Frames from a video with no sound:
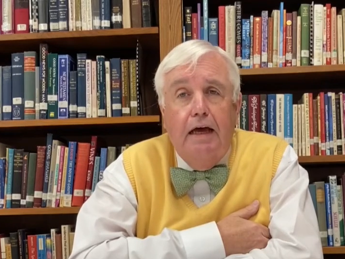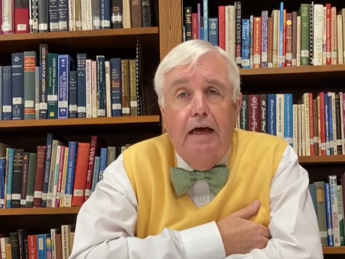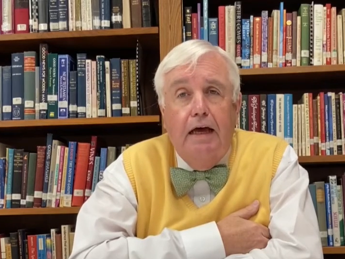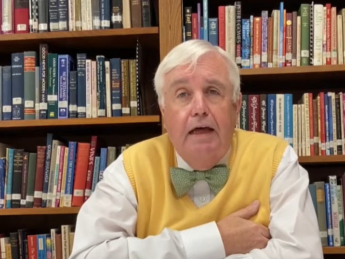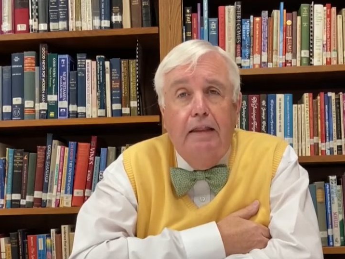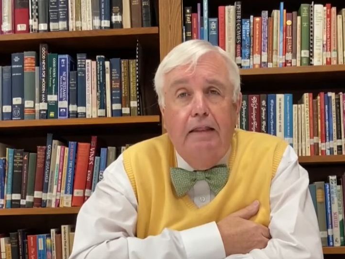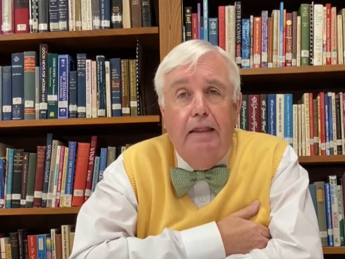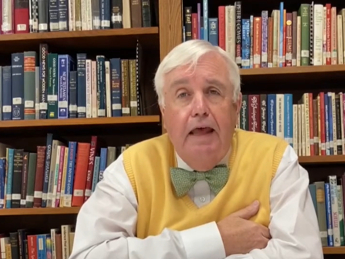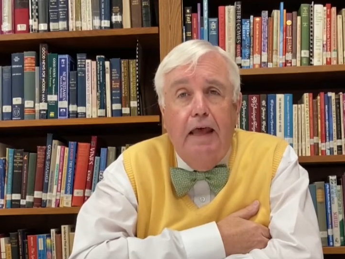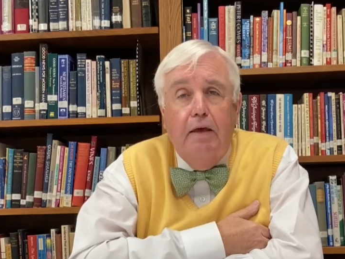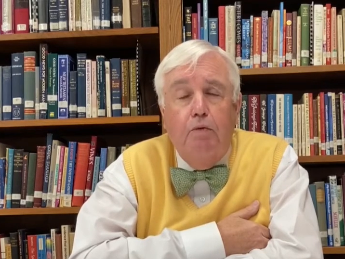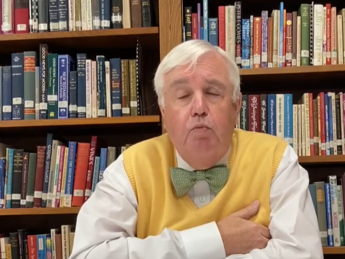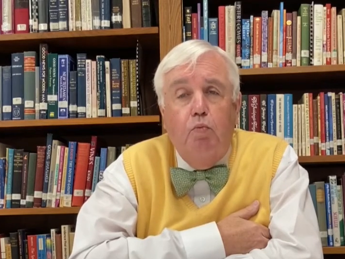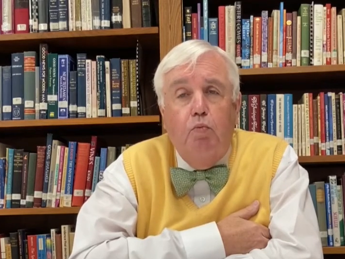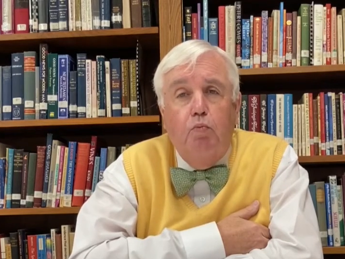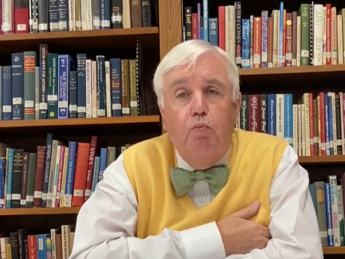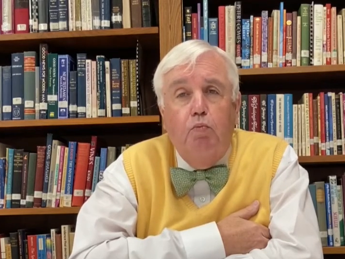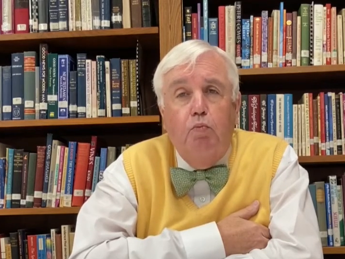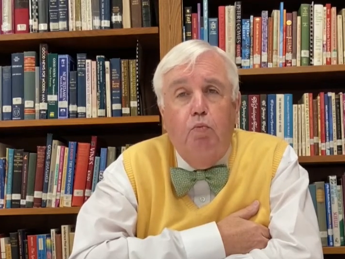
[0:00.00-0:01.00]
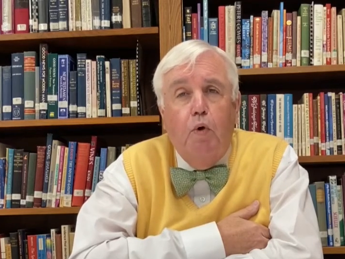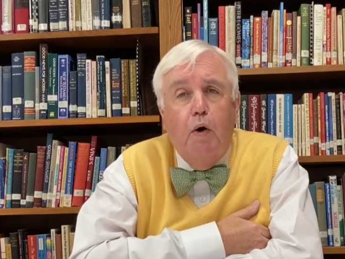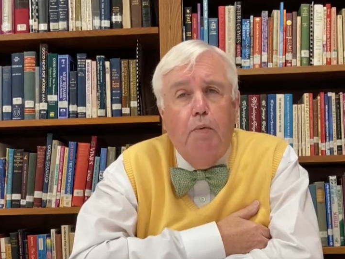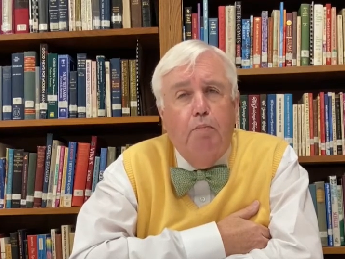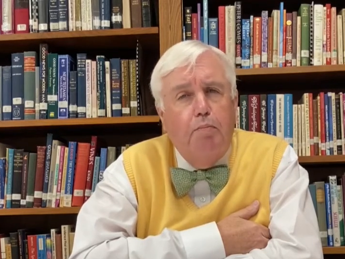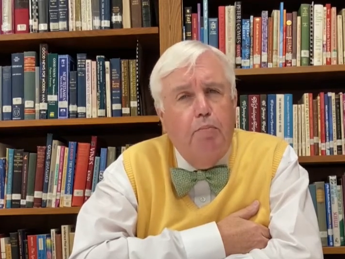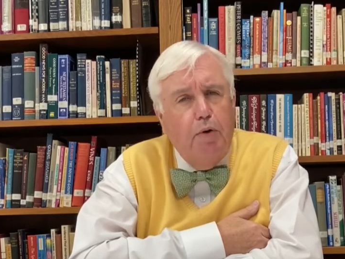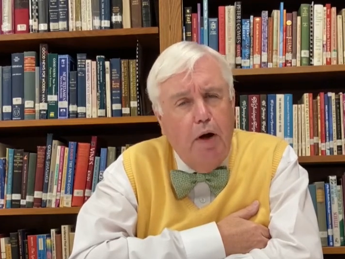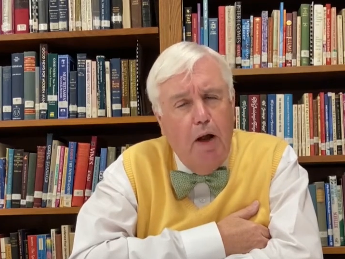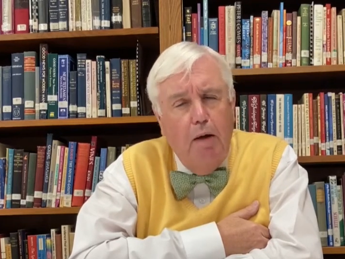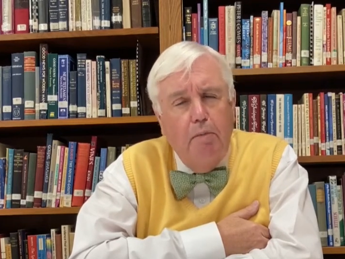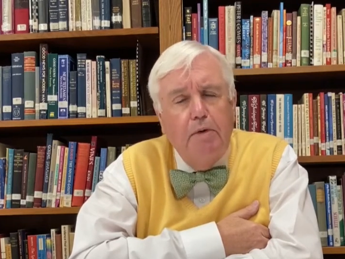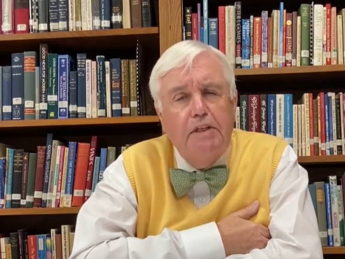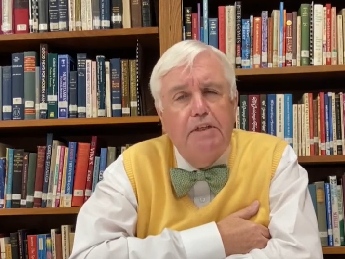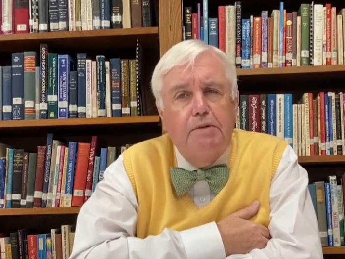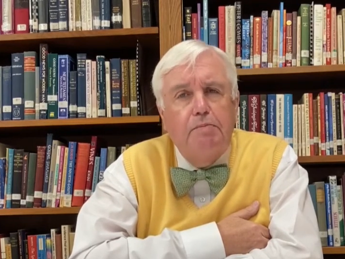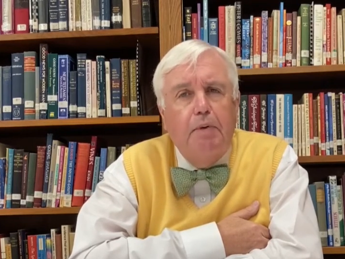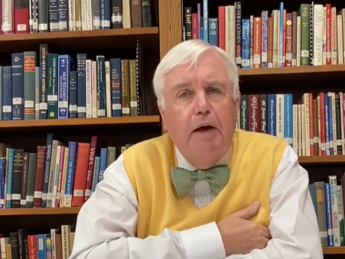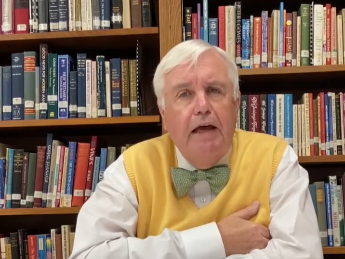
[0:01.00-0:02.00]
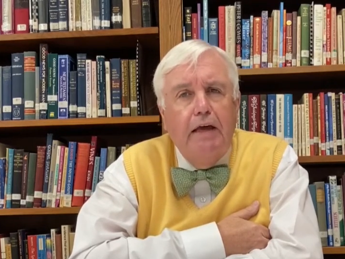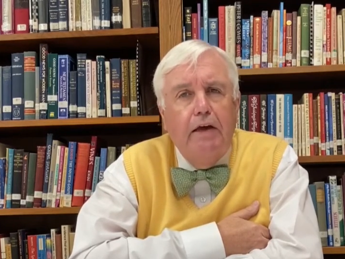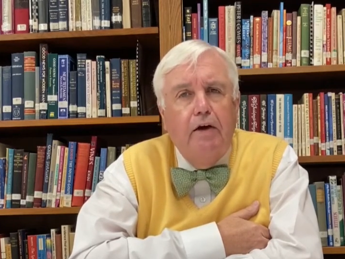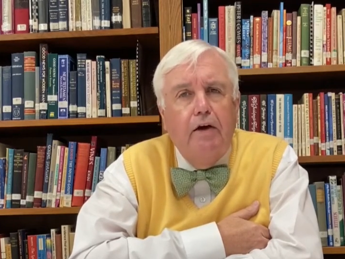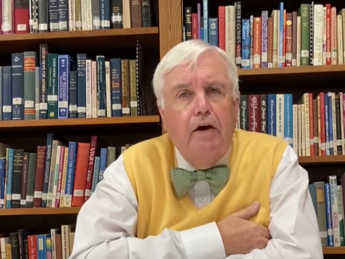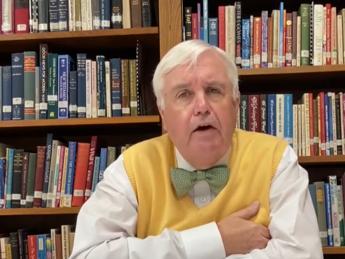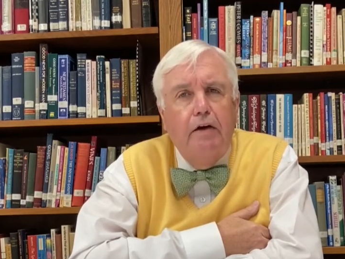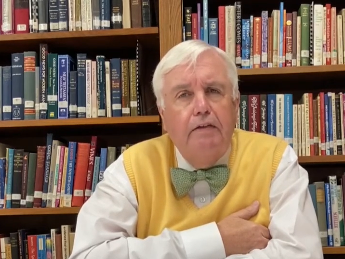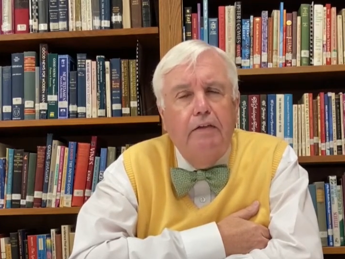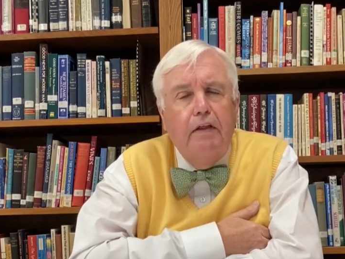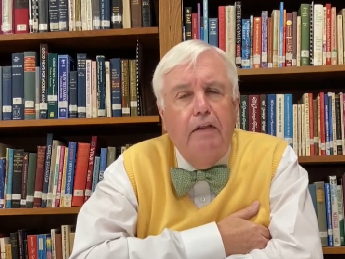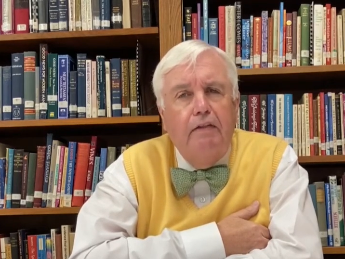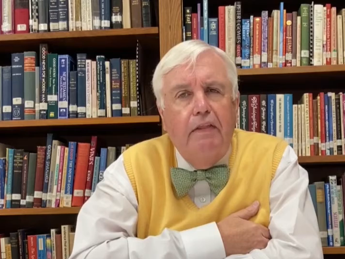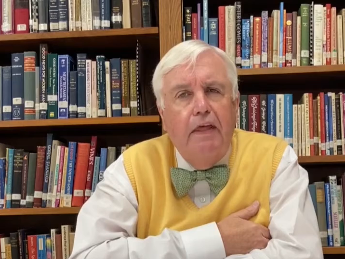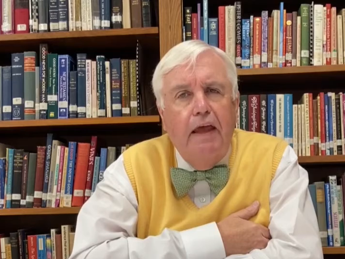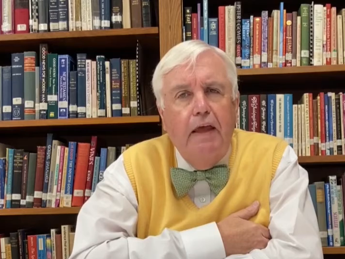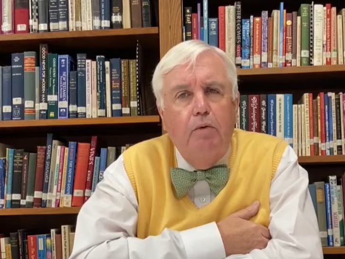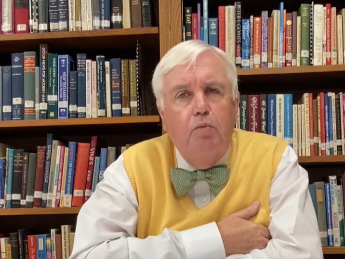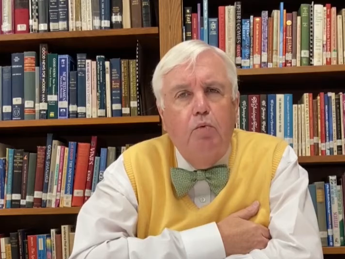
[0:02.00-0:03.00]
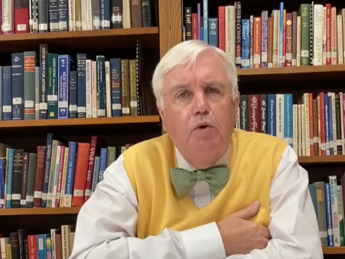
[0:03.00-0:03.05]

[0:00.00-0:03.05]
and they were promised by God that they